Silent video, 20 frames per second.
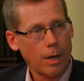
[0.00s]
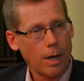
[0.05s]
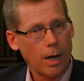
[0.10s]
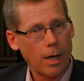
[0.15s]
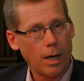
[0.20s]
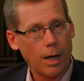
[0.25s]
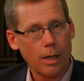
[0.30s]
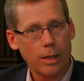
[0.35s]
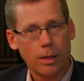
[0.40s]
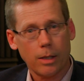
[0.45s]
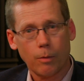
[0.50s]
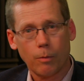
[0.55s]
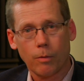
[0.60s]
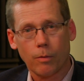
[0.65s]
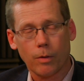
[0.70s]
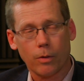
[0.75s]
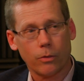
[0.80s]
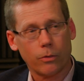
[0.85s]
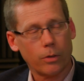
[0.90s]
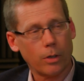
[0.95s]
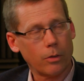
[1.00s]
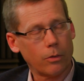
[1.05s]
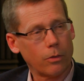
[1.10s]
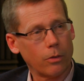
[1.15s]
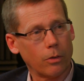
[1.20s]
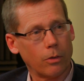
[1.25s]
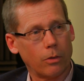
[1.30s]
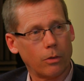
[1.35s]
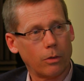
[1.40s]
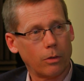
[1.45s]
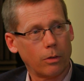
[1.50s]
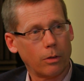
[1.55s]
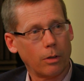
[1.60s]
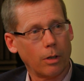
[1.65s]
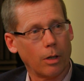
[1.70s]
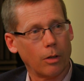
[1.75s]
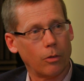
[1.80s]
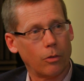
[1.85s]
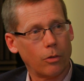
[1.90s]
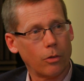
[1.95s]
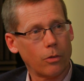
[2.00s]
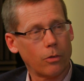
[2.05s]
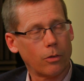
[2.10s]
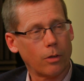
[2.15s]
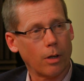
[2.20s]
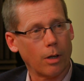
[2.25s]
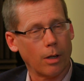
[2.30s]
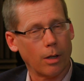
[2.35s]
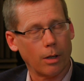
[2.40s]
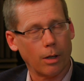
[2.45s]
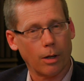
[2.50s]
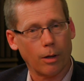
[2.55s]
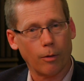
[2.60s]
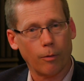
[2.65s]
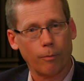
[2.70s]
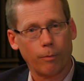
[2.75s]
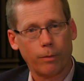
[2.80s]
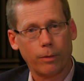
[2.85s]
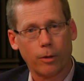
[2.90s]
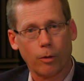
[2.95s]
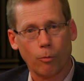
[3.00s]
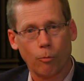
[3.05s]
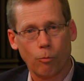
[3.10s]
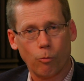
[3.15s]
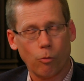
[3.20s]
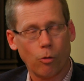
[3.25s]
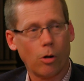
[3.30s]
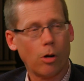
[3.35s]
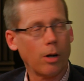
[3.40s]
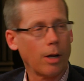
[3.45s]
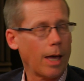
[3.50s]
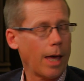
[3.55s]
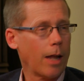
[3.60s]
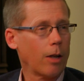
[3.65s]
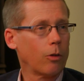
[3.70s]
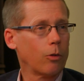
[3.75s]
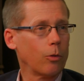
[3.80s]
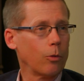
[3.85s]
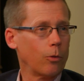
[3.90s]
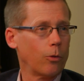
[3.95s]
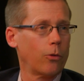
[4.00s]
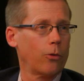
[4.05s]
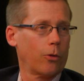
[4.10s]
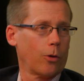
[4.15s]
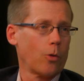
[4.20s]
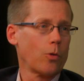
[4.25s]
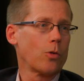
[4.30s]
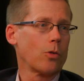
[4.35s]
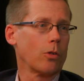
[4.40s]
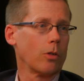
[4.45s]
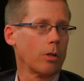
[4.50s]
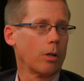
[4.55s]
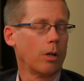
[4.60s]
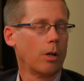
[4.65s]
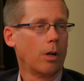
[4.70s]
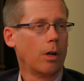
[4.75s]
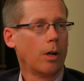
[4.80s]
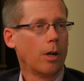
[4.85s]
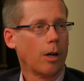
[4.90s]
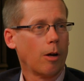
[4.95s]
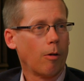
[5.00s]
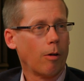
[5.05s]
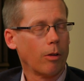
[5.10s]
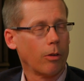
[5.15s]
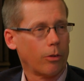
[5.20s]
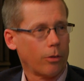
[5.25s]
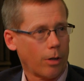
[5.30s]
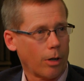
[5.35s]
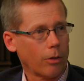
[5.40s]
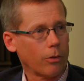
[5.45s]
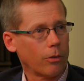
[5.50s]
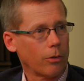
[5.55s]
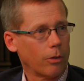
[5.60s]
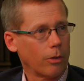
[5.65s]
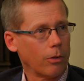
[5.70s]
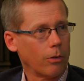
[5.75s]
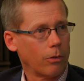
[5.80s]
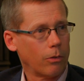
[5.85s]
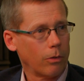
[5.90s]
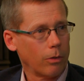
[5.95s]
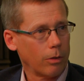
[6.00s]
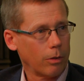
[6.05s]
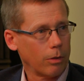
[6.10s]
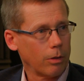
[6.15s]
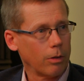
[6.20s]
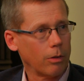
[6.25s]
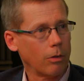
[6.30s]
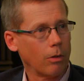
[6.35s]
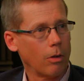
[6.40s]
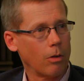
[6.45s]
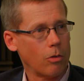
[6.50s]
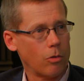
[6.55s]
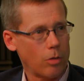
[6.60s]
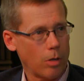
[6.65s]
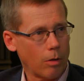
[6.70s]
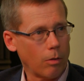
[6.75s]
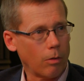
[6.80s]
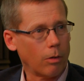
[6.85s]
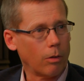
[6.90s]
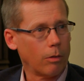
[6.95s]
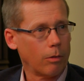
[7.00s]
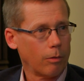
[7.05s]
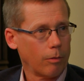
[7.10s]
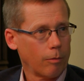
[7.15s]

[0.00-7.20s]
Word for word: I, I think we've got such a just a, a, the wrong attitude socially around toxicants in, in, in general.